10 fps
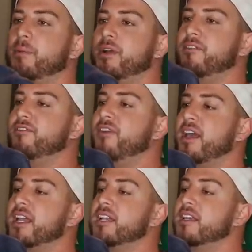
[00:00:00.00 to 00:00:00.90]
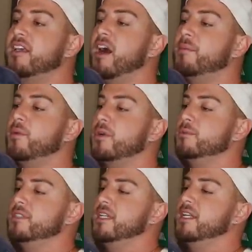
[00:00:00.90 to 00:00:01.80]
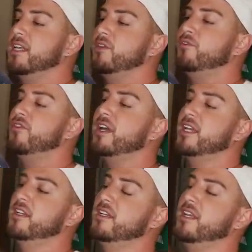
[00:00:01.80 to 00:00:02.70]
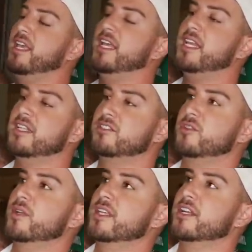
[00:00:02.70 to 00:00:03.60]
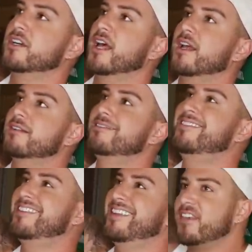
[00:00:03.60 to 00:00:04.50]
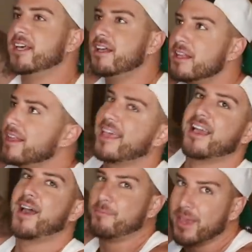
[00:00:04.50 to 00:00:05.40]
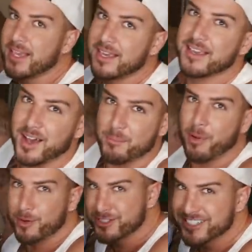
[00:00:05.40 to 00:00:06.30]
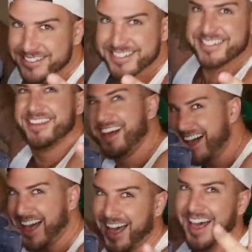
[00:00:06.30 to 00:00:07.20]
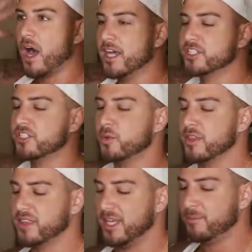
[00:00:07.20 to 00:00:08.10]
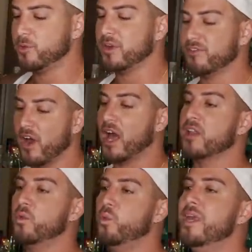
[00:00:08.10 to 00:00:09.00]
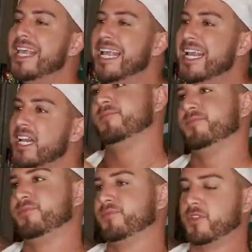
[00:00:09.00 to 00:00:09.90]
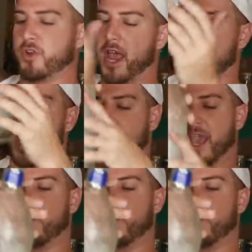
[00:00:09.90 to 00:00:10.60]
putting fucking gummy worms in it like you fucking idiots do on the internet. Feel like I'm making a potion. I should do a themed one for Halloween. Great, okay,